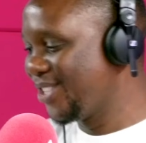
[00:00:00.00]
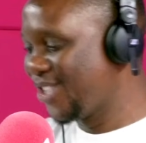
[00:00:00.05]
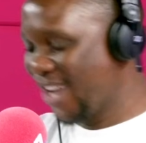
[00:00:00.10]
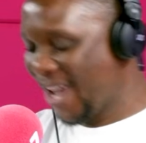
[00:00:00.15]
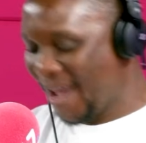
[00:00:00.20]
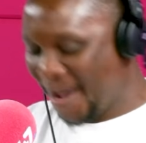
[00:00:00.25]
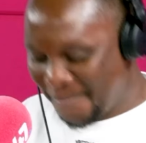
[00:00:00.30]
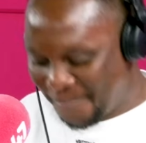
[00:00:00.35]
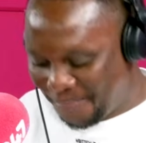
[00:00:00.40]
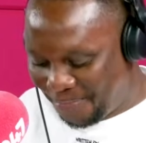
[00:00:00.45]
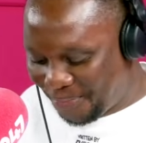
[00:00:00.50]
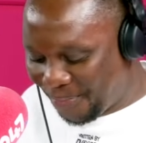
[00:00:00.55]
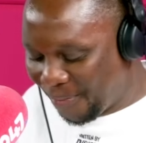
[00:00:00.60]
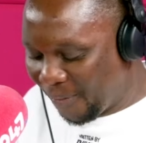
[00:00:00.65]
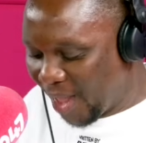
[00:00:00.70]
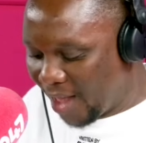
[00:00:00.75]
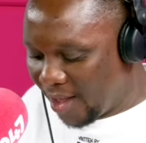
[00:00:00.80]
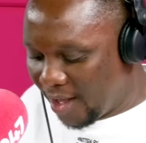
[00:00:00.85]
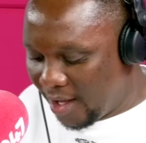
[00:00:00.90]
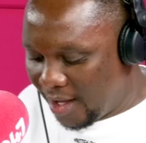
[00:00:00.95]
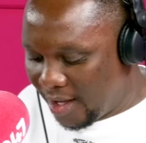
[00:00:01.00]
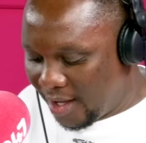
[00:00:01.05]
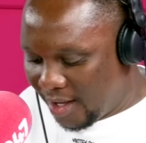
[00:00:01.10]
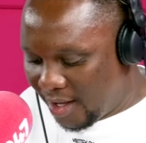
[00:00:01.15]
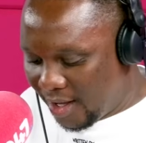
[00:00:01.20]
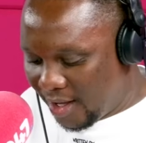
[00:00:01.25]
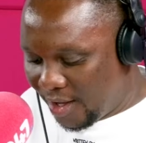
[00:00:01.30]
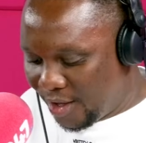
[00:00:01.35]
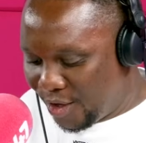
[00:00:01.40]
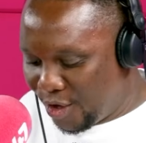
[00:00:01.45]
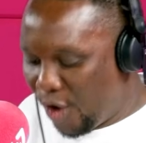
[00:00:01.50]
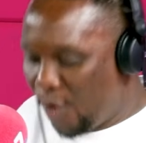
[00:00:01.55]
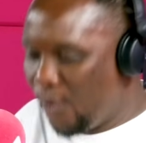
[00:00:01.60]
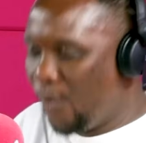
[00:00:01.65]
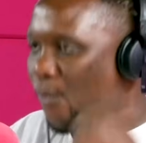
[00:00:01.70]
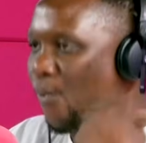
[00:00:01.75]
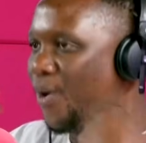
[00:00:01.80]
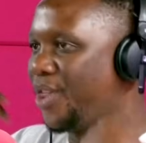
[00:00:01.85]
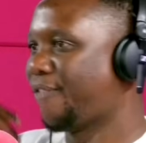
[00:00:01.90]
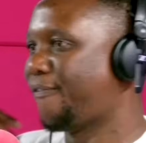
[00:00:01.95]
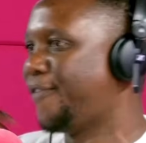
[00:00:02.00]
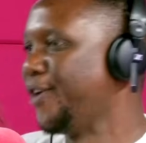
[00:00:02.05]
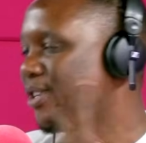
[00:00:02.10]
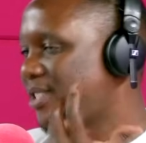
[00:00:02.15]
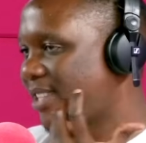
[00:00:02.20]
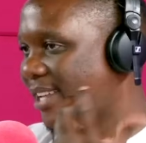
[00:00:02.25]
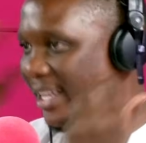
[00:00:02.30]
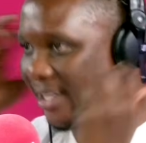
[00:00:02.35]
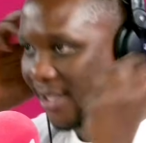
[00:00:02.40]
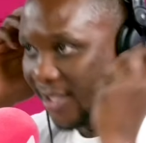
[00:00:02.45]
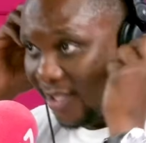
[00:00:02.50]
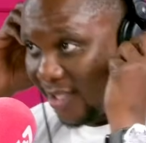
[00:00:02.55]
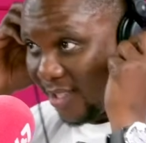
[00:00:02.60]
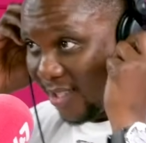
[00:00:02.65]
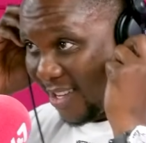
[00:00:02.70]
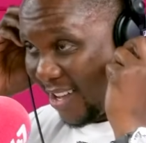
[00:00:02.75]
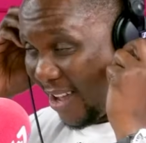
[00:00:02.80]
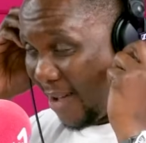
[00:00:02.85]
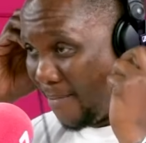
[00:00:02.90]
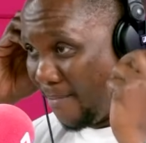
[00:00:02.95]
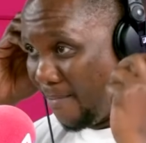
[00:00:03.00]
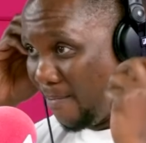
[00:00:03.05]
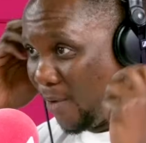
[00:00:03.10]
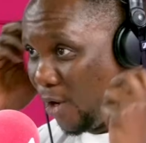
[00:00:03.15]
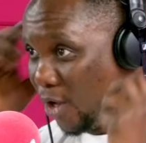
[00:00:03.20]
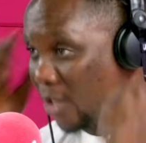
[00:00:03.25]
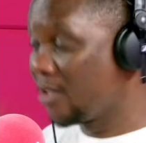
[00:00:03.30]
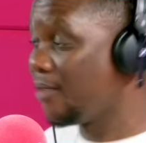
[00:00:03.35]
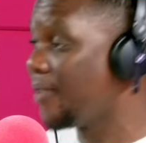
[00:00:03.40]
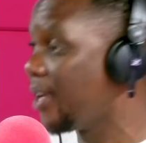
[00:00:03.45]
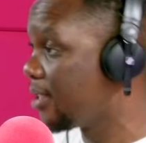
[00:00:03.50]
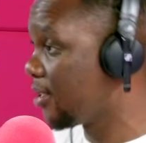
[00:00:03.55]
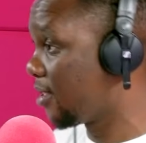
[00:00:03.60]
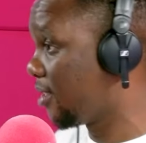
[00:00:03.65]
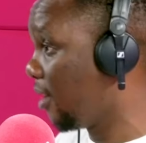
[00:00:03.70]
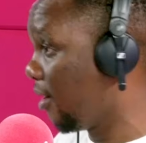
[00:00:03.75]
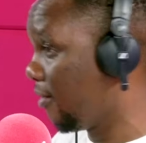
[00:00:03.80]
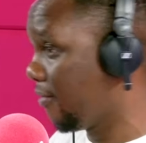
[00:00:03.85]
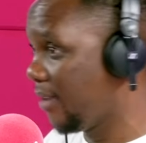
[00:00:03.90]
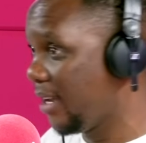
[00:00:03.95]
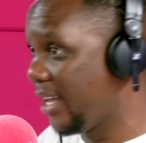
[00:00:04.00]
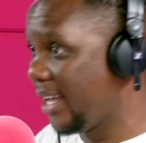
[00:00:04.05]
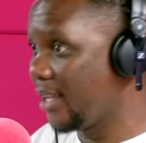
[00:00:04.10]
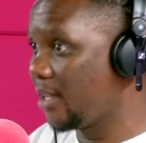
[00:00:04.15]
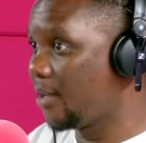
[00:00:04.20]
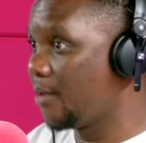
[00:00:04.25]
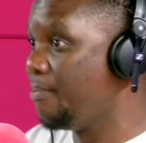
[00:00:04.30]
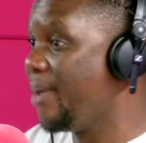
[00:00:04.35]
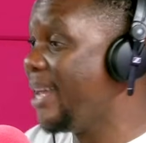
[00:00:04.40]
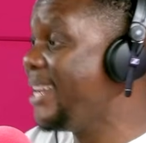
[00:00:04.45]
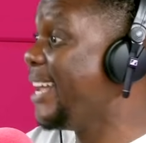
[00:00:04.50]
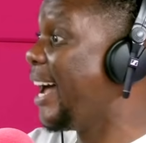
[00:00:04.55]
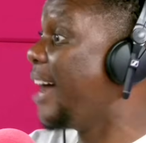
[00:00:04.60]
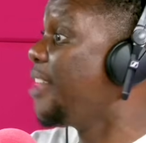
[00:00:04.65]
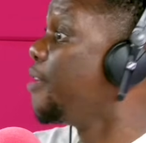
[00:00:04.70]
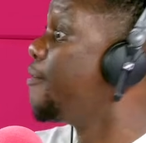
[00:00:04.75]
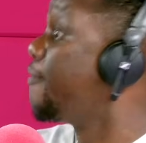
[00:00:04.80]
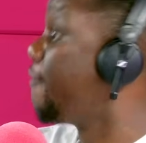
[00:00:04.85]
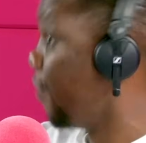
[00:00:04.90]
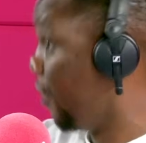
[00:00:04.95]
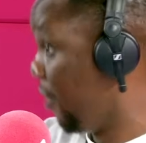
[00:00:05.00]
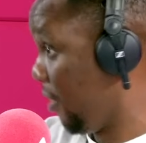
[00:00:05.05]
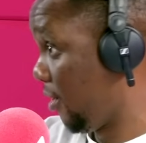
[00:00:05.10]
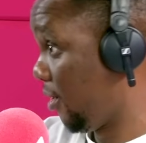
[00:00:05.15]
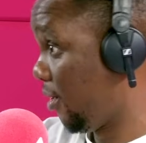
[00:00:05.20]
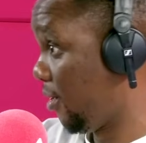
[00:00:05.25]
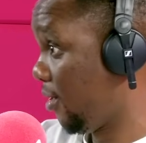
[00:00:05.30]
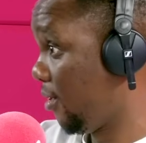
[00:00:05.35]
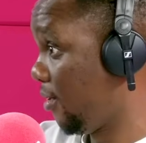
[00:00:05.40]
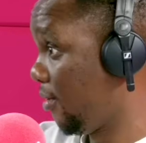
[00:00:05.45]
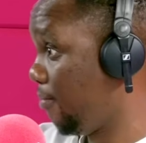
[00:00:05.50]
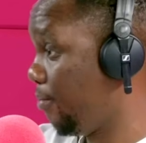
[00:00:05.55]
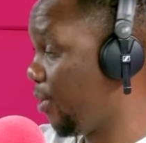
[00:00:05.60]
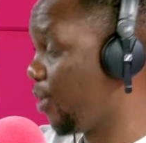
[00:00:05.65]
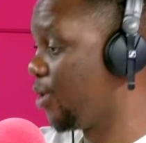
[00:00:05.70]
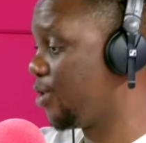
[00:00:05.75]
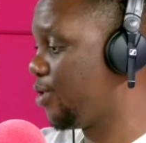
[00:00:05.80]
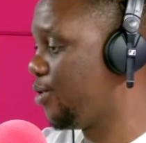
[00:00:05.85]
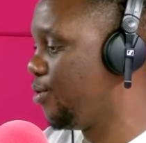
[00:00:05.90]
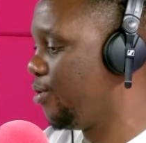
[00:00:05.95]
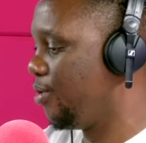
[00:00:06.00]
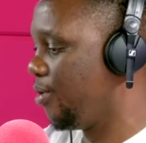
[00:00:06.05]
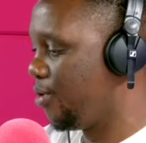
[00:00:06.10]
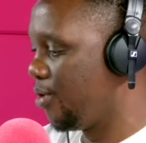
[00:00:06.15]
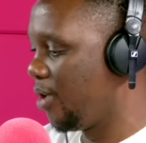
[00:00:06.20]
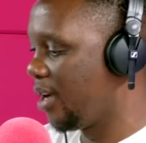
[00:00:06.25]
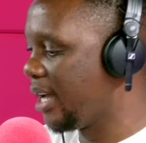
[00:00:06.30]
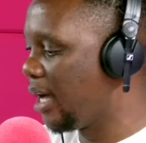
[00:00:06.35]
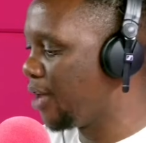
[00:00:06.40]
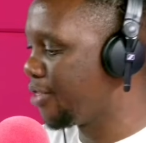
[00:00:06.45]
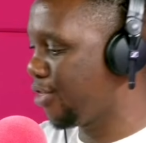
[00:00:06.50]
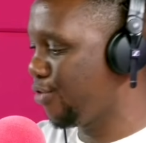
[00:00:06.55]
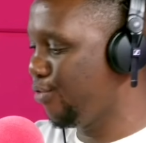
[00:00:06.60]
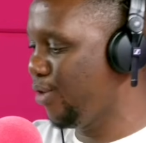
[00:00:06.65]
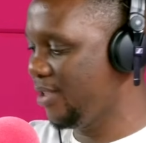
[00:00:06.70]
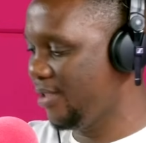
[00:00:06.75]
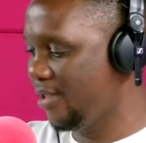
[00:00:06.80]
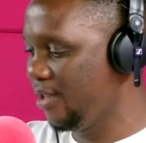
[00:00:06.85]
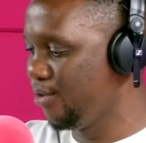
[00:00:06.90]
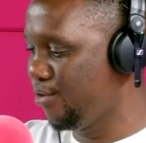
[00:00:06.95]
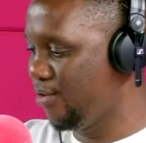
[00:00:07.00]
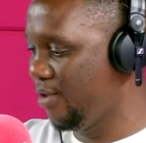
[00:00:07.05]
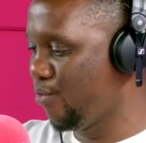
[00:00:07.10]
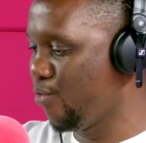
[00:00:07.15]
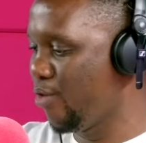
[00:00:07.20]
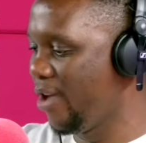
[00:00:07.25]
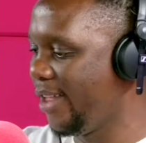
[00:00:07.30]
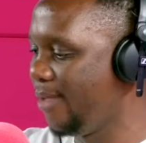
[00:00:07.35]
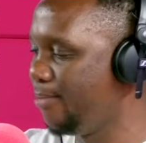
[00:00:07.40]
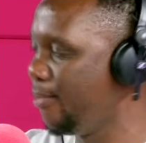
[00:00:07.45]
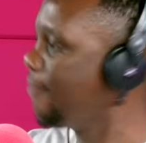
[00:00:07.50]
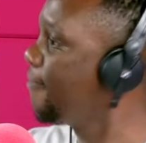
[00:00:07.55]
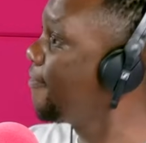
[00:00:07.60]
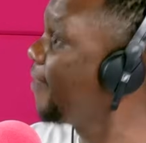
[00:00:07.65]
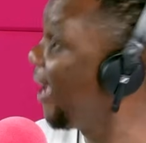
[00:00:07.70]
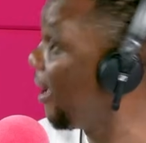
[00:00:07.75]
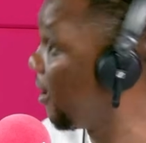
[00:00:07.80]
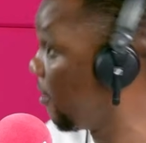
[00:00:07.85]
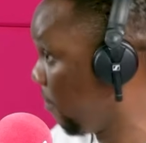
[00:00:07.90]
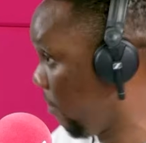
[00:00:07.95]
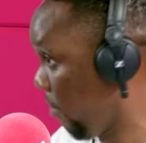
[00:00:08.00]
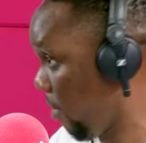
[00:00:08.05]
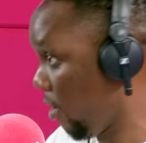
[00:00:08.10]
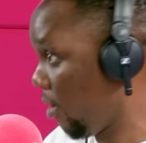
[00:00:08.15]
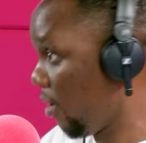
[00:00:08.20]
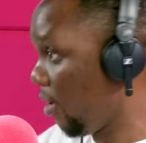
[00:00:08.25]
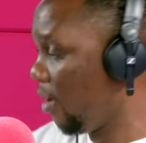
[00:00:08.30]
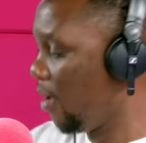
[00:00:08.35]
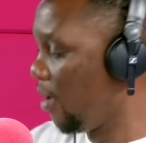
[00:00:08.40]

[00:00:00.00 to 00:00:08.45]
That's a jam. You know, with first hits come lots of other stuff, like many other firsts, because you're now thrust into the realm of fame.